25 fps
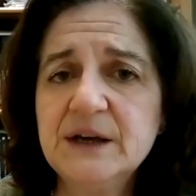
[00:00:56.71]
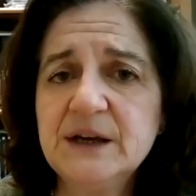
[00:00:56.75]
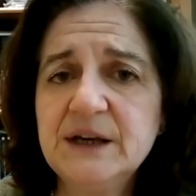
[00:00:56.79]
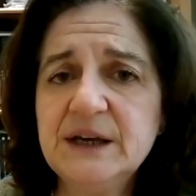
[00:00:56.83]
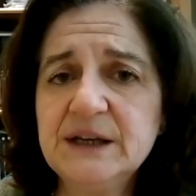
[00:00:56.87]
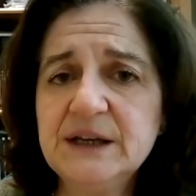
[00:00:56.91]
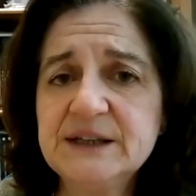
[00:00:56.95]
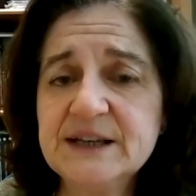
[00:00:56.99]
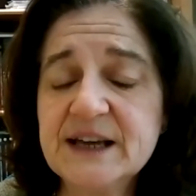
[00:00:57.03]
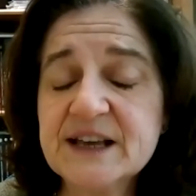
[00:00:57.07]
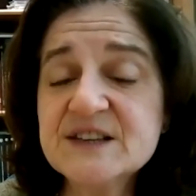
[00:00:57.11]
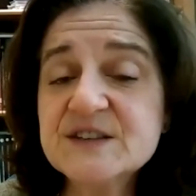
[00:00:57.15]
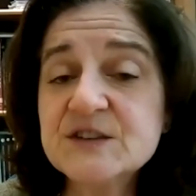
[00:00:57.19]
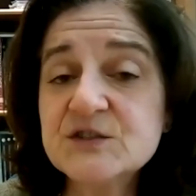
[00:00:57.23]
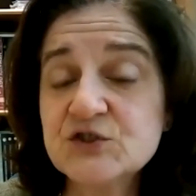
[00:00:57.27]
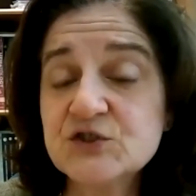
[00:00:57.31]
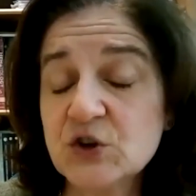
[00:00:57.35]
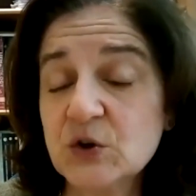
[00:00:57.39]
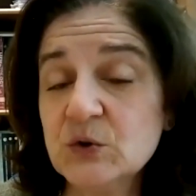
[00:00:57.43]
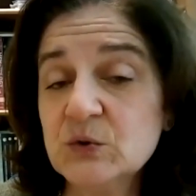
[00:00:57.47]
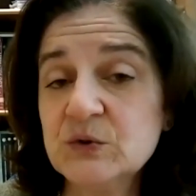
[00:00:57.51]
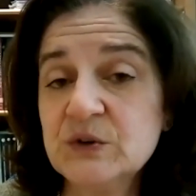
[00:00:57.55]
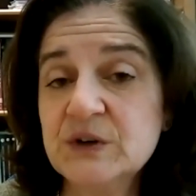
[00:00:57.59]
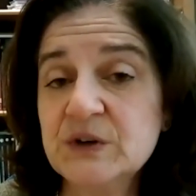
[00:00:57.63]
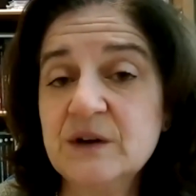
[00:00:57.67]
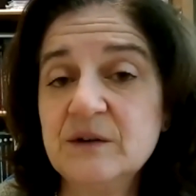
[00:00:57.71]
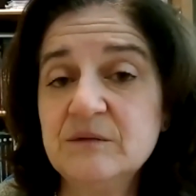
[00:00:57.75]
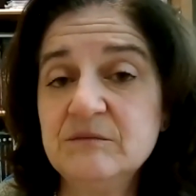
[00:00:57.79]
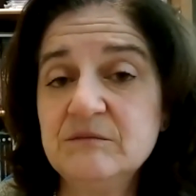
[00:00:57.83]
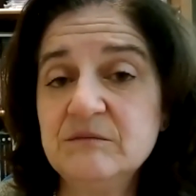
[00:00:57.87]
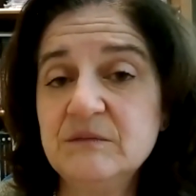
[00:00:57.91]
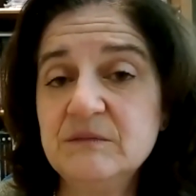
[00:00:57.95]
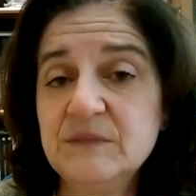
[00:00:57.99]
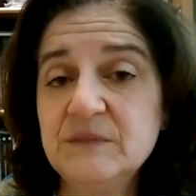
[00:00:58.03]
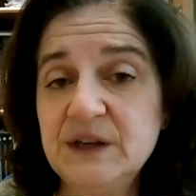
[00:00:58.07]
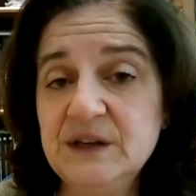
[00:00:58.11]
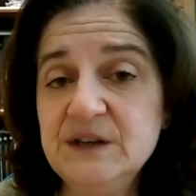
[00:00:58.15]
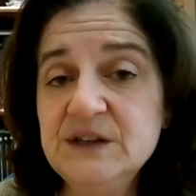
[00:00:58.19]
It has shown
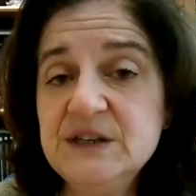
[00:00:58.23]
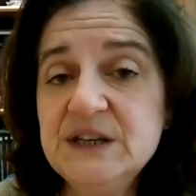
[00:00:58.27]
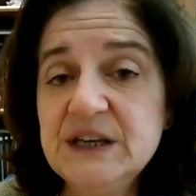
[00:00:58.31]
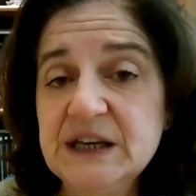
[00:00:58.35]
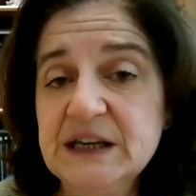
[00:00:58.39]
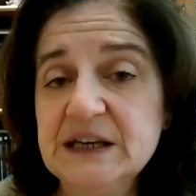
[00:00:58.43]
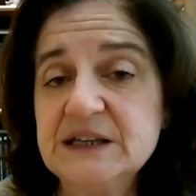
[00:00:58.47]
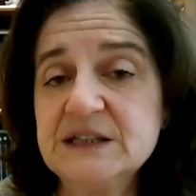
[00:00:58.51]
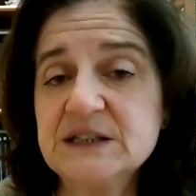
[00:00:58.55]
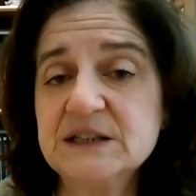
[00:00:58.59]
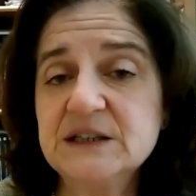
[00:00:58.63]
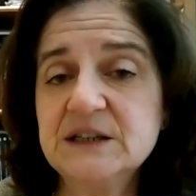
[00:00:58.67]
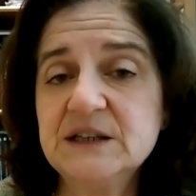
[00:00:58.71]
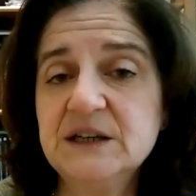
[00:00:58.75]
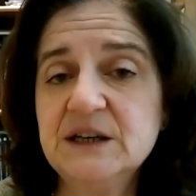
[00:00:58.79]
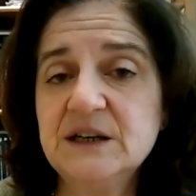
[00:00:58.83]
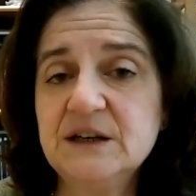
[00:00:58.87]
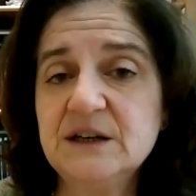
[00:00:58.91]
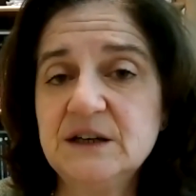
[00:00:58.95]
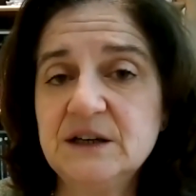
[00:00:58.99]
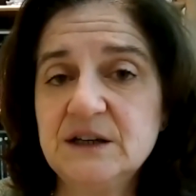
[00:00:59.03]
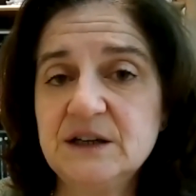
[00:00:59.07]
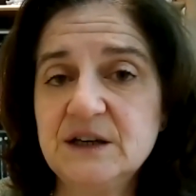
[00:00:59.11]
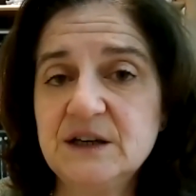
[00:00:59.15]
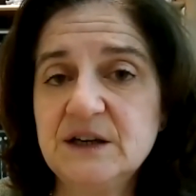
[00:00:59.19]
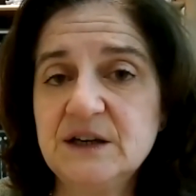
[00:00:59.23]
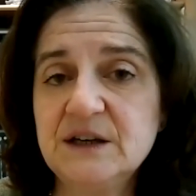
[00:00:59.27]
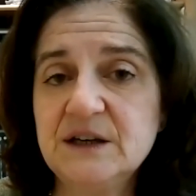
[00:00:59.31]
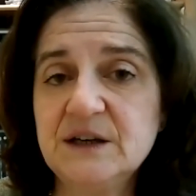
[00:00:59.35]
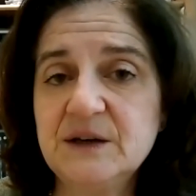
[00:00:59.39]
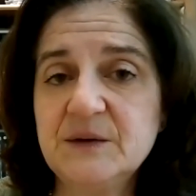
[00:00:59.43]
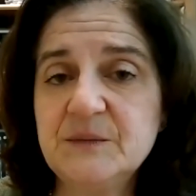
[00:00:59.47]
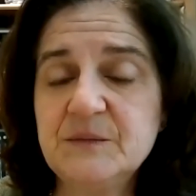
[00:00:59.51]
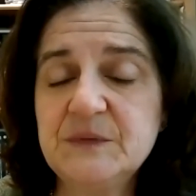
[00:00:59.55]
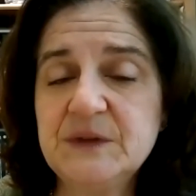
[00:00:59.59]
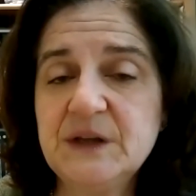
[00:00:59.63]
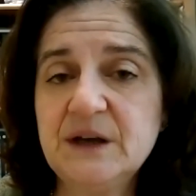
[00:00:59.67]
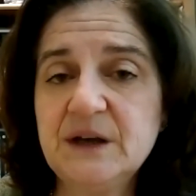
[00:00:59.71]
indeed uh,
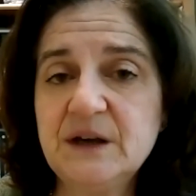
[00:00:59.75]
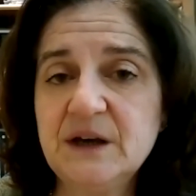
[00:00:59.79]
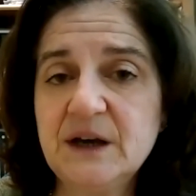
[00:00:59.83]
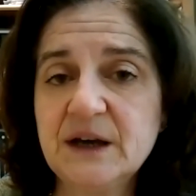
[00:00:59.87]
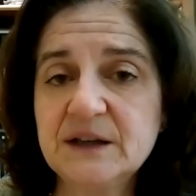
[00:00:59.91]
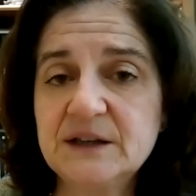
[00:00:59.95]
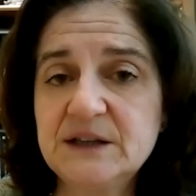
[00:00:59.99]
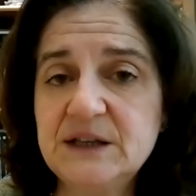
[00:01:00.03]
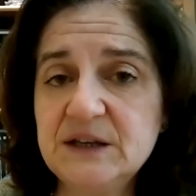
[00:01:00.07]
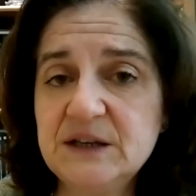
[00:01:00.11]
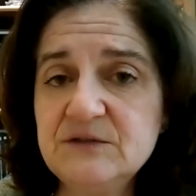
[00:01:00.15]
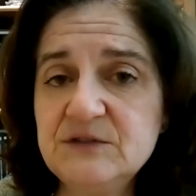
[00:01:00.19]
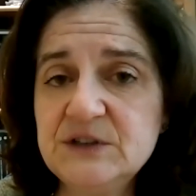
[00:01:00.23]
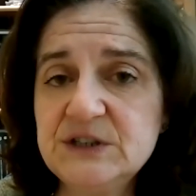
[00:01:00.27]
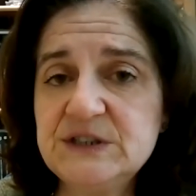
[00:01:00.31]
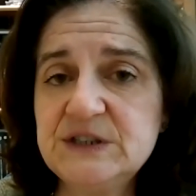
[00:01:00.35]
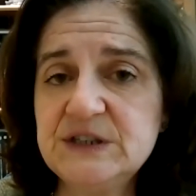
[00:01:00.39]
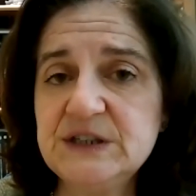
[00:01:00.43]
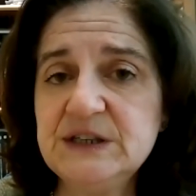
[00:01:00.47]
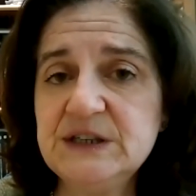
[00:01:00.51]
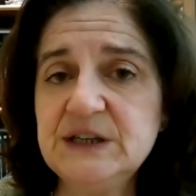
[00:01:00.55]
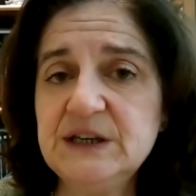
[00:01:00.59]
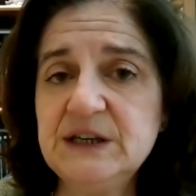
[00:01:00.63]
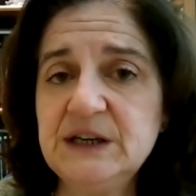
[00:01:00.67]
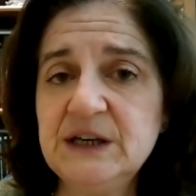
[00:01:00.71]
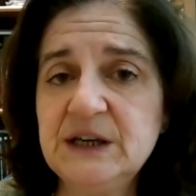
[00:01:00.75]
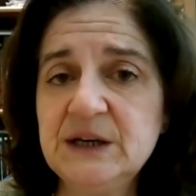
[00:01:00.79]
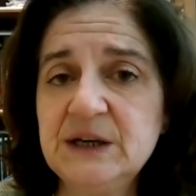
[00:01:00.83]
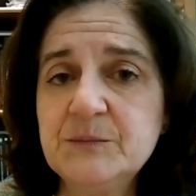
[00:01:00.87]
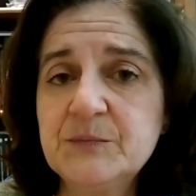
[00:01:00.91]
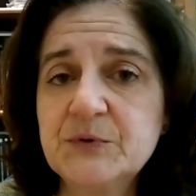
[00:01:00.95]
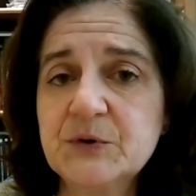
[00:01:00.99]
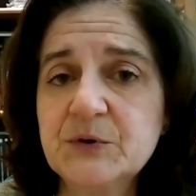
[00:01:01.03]
um, activity in